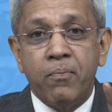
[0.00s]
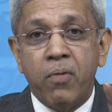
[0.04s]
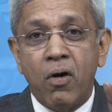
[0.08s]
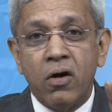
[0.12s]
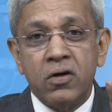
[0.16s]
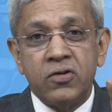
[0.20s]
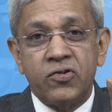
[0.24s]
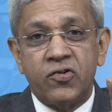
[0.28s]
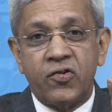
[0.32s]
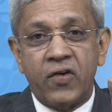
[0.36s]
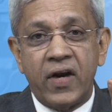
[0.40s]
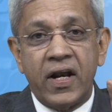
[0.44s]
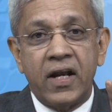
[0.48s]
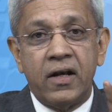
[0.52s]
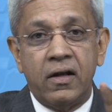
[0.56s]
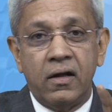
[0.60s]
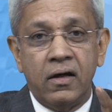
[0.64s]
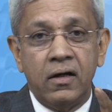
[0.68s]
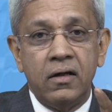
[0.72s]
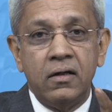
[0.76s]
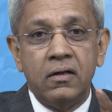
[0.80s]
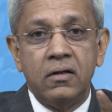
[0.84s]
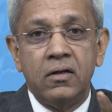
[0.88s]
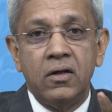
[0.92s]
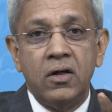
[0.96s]
bond
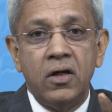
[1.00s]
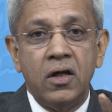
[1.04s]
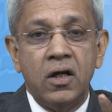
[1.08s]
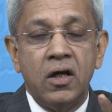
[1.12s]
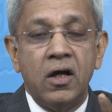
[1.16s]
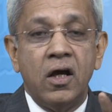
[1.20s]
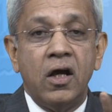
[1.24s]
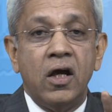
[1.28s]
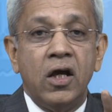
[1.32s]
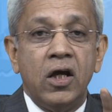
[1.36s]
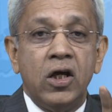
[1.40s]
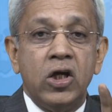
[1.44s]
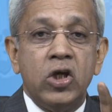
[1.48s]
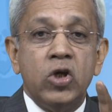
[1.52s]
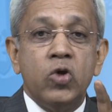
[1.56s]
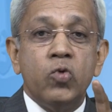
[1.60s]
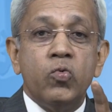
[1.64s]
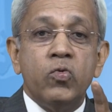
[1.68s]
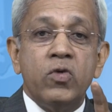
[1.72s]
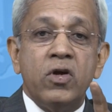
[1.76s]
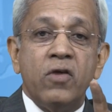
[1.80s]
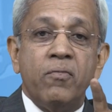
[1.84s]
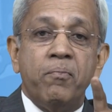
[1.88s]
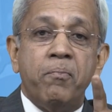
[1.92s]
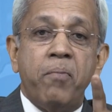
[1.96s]
trader, you
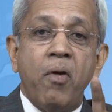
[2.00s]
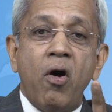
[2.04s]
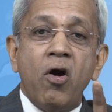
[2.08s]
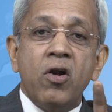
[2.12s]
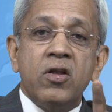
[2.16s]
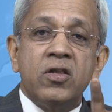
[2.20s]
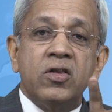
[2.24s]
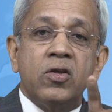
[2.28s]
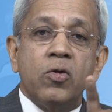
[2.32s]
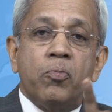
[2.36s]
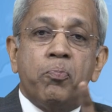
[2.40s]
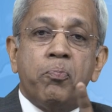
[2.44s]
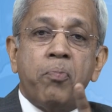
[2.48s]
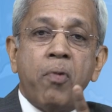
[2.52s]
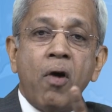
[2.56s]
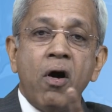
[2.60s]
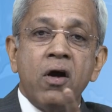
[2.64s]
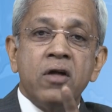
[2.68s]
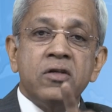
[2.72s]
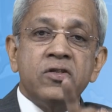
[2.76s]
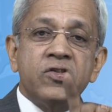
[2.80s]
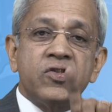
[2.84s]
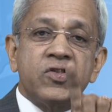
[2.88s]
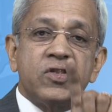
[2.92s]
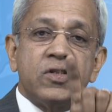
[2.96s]
would have bought the
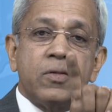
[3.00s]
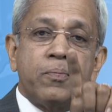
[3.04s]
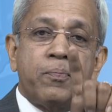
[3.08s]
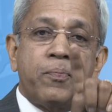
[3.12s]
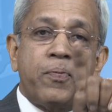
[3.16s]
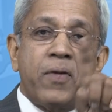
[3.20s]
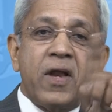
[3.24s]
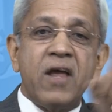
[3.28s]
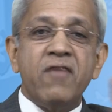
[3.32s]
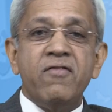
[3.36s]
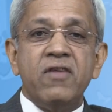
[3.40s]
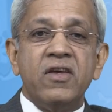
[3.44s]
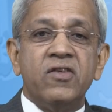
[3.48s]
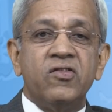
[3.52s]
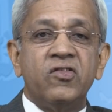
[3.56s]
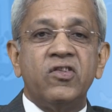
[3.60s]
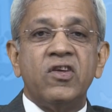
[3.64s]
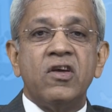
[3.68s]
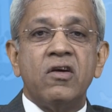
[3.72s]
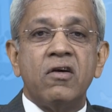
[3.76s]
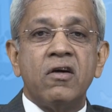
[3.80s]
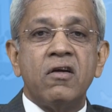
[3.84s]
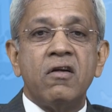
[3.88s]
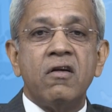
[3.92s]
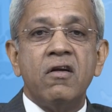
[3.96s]
bonds the previous
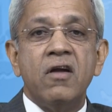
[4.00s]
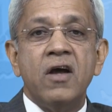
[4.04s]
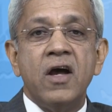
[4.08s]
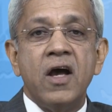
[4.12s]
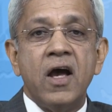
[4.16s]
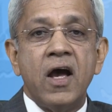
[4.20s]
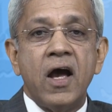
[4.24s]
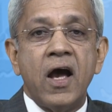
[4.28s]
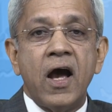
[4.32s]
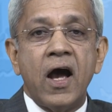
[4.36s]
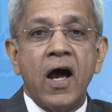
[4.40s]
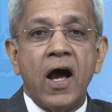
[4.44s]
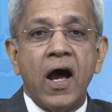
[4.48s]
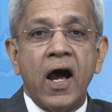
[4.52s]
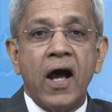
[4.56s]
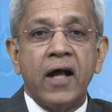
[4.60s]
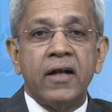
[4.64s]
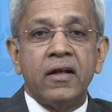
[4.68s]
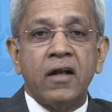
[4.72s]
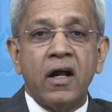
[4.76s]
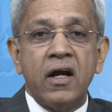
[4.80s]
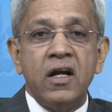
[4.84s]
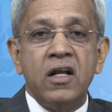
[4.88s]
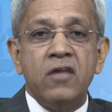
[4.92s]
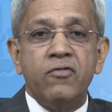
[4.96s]
year at
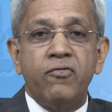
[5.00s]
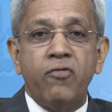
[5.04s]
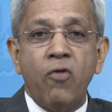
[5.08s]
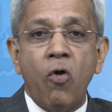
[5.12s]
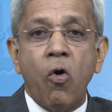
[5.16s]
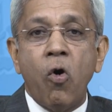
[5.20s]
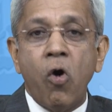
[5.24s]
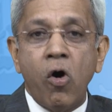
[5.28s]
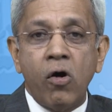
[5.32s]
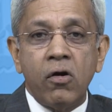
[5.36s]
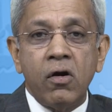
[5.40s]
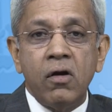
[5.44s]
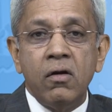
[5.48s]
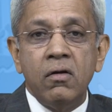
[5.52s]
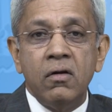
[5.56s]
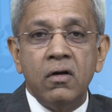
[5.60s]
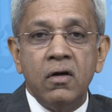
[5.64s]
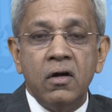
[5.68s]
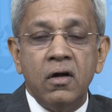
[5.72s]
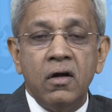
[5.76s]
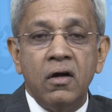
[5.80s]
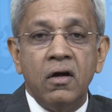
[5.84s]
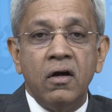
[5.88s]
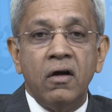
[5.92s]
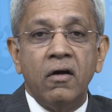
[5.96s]
94
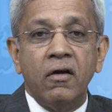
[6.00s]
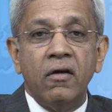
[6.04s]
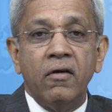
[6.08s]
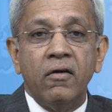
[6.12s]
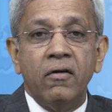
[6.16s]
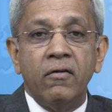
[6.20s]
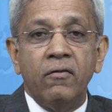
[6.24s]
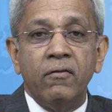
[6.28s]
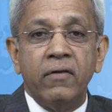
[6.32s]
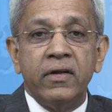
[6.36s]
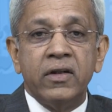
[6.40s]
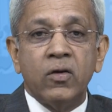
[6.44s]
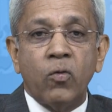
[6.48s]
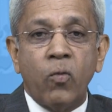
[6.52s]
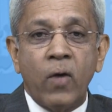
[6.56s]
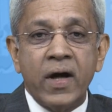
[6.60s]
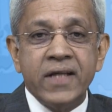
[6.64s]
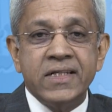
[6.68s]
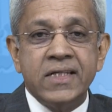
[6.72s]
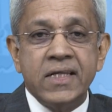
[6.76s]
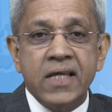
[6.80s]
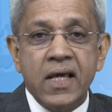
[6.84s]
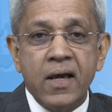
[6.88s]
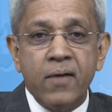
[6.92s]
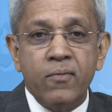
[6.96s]
when the
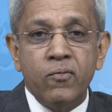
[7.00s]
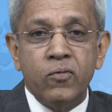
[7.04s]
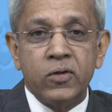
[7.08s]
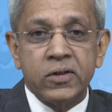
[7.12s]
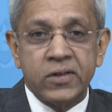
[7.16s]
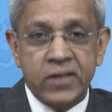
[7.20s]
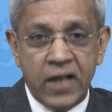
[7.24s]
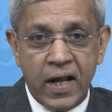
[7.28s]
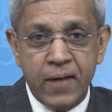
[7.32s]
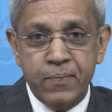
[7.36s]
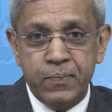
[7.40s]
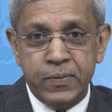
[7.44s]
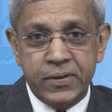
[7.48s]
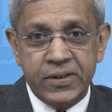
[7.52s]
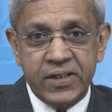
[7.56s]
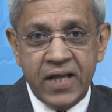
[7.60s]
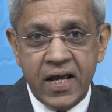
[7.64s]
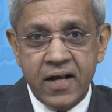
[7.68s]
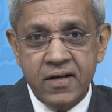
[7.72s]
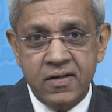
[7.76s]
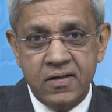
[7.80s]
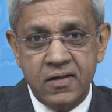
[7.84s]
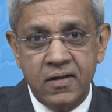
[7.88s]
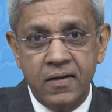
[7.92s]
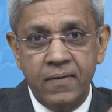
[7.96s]
YTM was
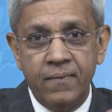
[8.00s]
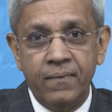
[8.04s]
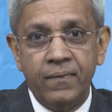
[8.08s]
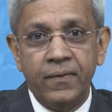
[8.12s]
9%,